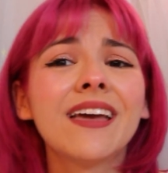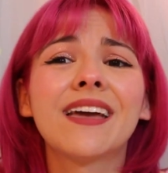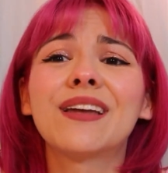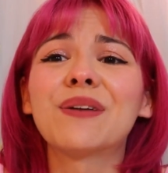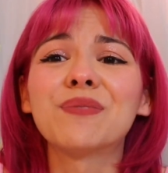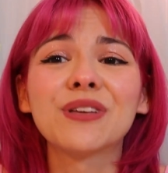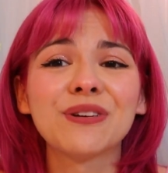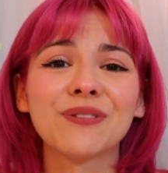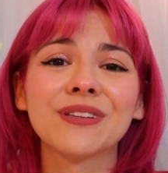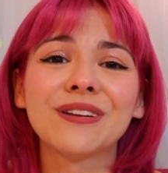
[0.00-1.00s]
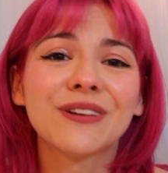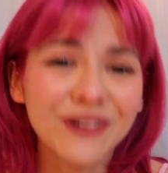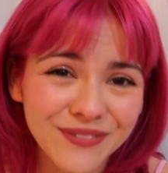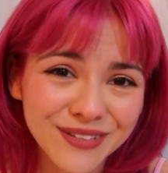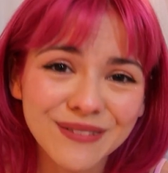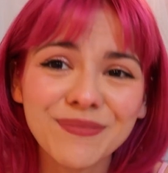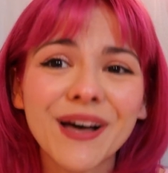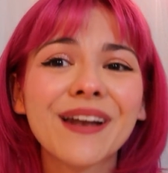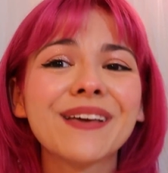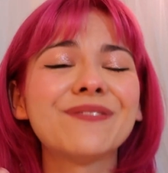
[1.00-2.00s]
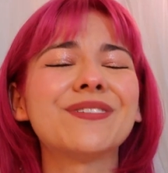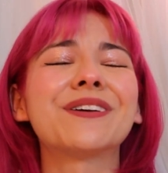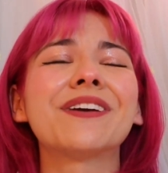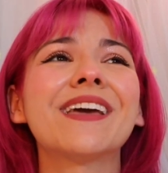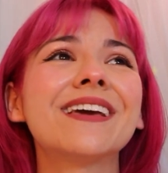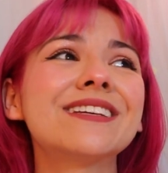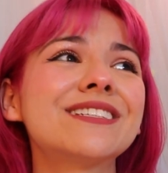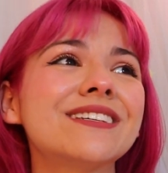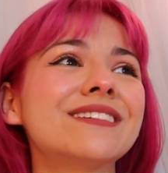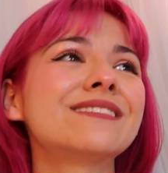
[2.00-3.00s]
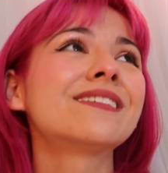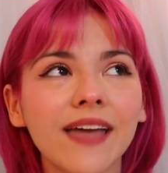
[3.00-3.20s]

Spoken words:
and I'm really nervous about it. I'm very anxious.